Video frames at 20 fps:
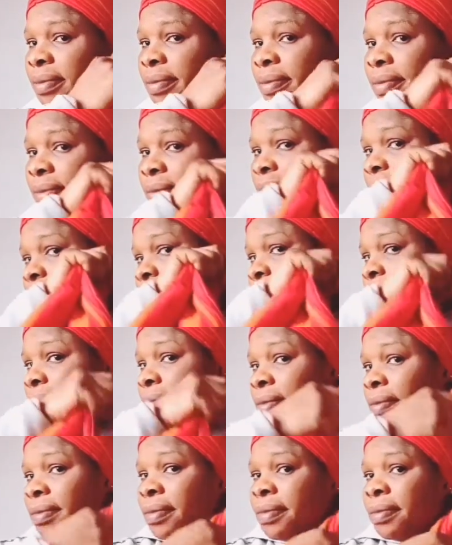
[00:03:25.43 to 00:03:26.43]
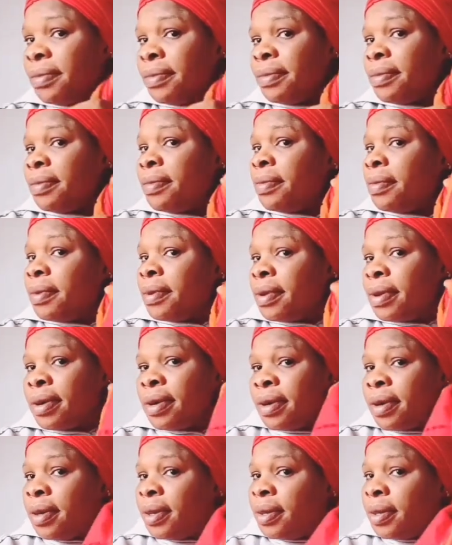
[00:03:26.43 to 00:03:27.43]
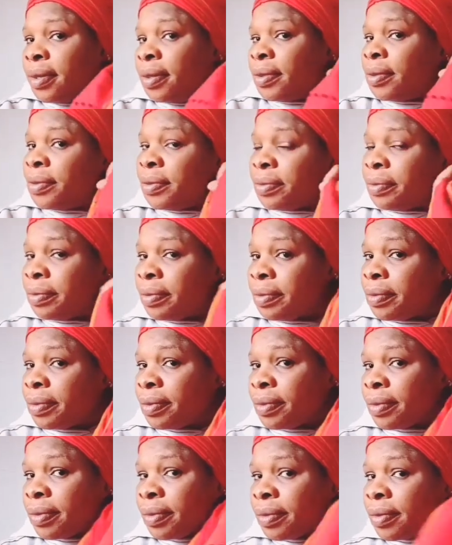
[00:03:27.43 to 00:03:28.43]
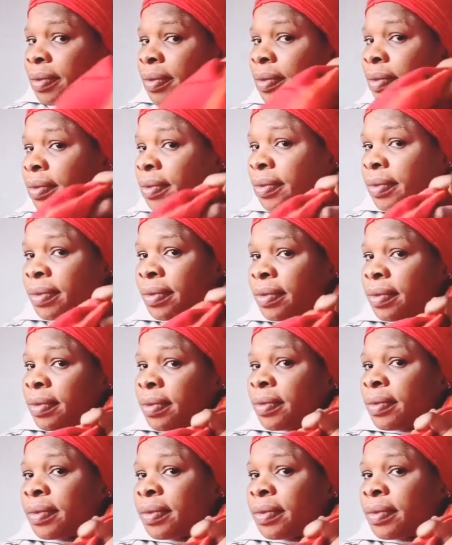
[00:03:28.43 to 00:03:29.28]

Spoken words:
If you just do it without twisting it, it will not come out nice.